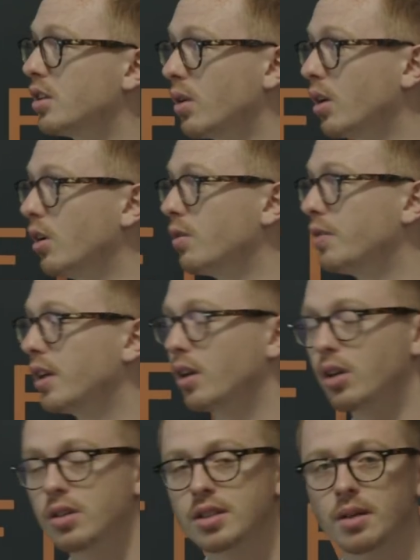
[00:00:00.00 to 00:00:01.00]
do a lot of video
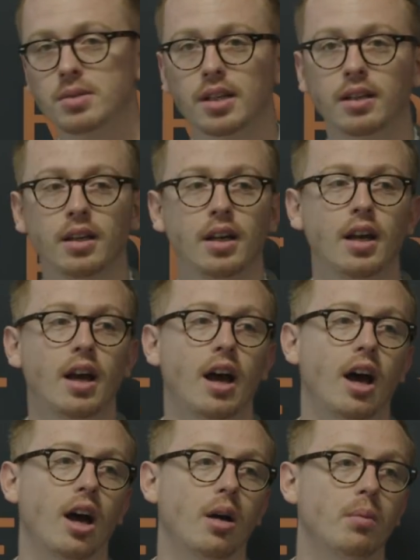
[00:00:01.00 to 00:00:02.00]
concepting,
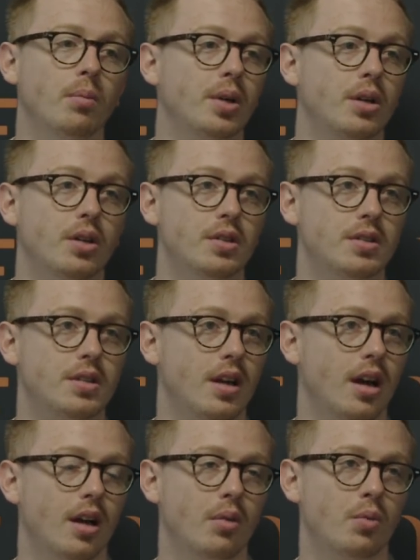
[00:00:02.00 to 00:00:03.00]
um, because
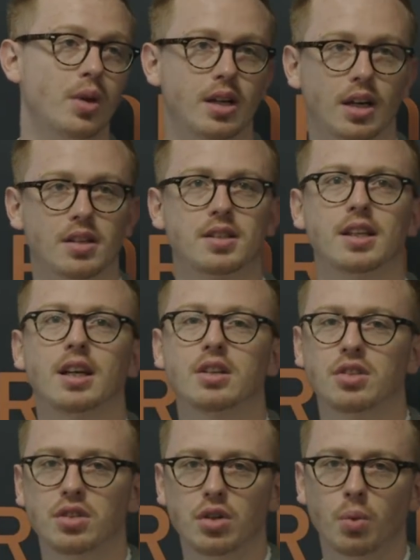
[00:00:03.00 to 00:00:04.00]
uh, we kind of see it
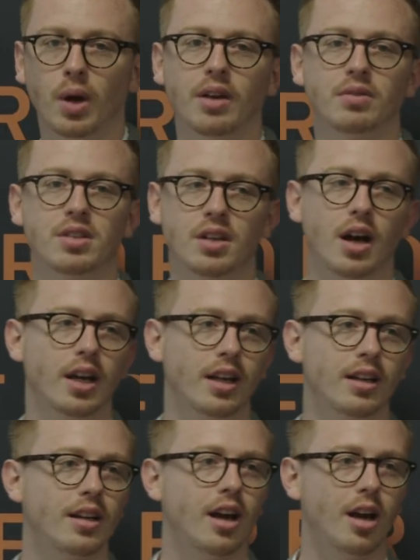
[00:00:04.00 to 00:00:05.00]
as a new way of
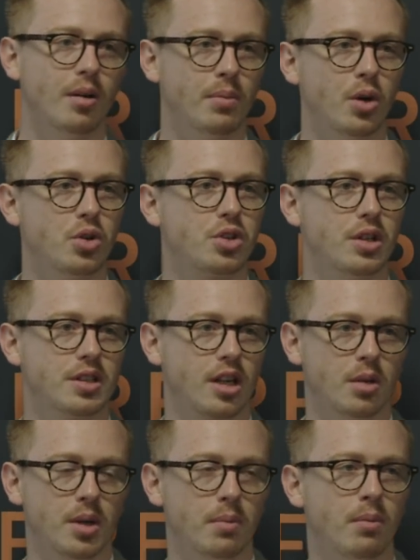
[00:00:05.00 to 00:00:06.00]
designing. Uh, motion is going
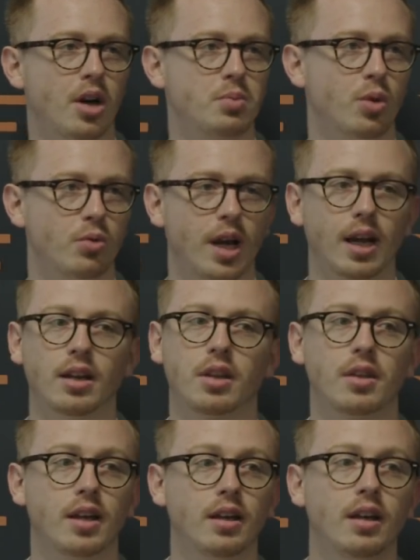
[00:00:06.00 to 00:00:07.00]
to be a much more regular
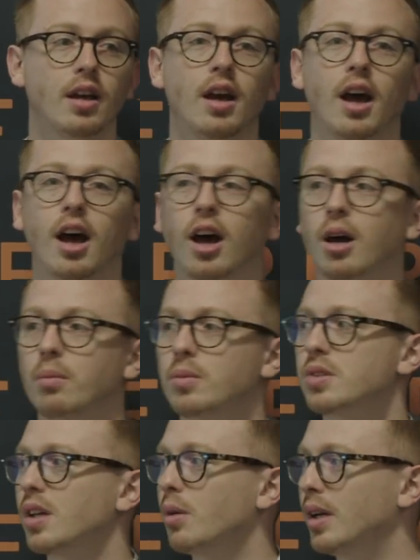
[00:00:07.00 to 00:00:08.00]
thing, um,
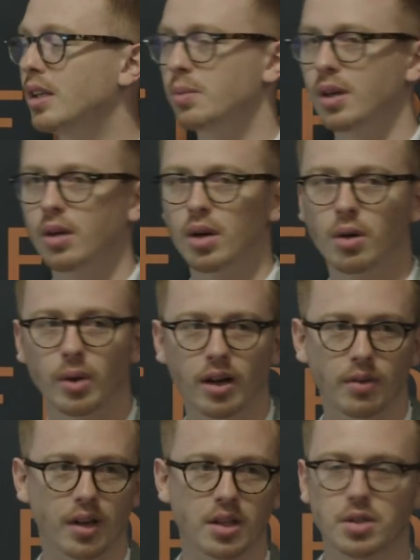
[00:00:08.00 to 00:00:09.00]
so we need to be aware
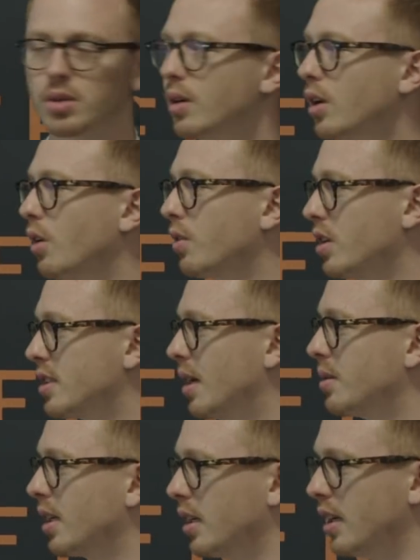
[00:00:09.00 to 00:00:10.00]
of that. So we do a lot of
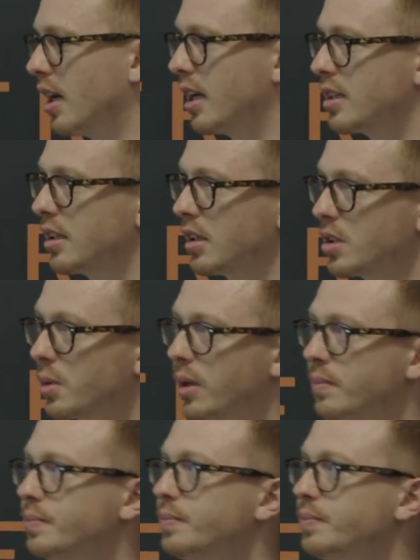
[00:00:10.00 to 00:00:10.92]
concepting and, and editing as well.